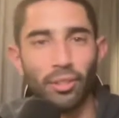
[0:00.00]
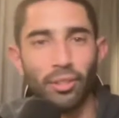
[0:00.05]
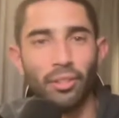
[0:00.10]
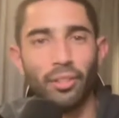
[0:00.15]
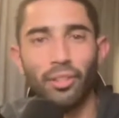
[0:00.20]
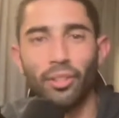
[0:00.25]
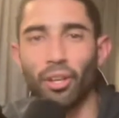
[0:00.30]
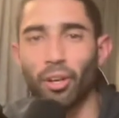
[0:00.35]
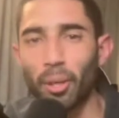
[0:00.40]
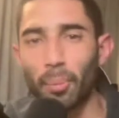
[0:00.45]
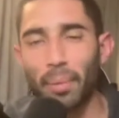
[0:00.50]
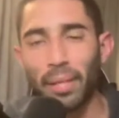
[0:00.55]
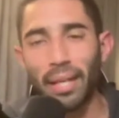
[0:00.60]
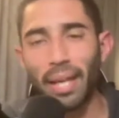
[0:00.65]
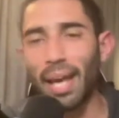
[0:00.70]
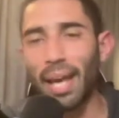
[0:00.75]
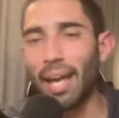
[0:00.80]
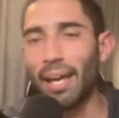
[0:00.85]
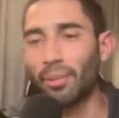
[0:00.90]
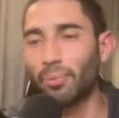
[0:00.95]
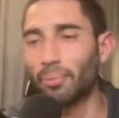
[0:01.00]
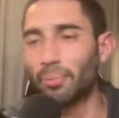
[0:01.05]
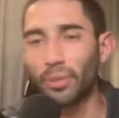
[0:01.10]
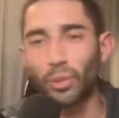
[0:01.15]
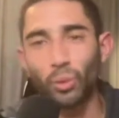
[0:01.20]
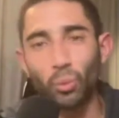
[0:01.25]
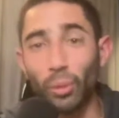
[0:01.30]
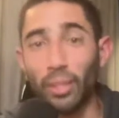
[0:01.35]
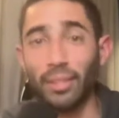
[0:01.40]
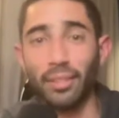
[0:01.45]
you know what I mean, had them
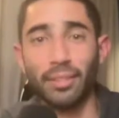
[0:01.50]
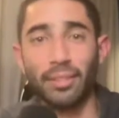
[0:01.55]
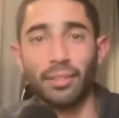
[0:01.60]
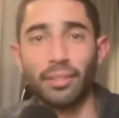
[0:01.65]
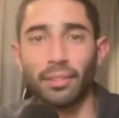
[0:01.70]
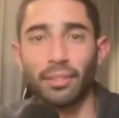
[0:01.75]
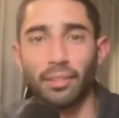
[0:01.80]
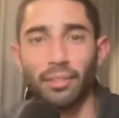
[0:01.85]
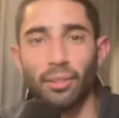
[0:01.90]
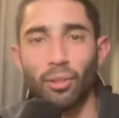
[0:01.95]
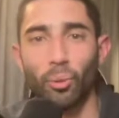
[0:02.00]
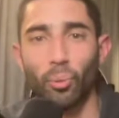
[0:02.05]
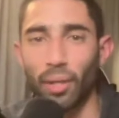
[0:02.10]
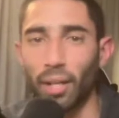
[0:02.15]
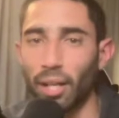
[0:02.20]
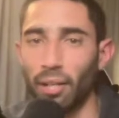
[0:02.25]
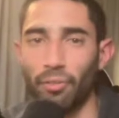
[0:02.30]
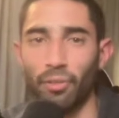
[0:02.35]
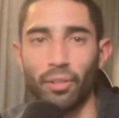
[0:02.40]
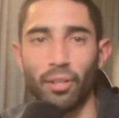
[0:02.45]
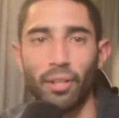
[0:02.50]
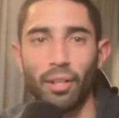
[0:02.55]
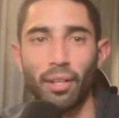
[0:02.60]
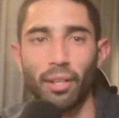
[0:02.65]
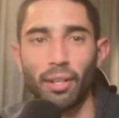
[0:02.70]
sweets or whatever.